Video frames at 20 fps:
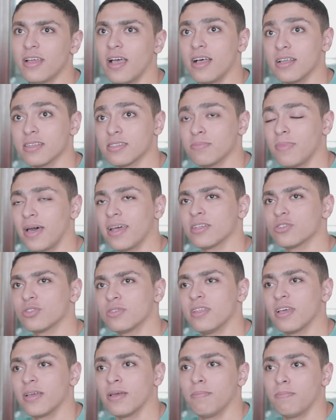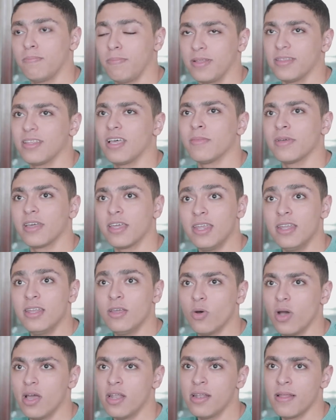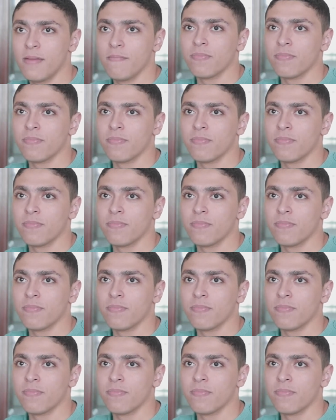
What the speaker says: has managed the pandemic really well